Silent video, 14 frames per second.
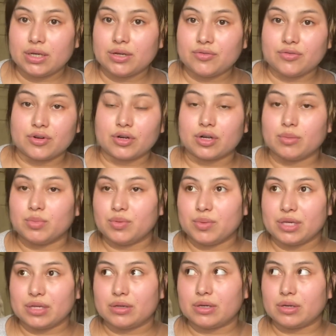for
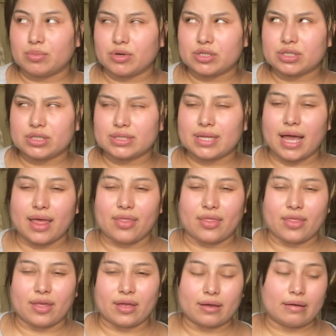kabuki brushes, I
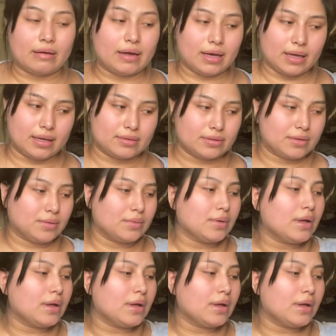think. I don't know.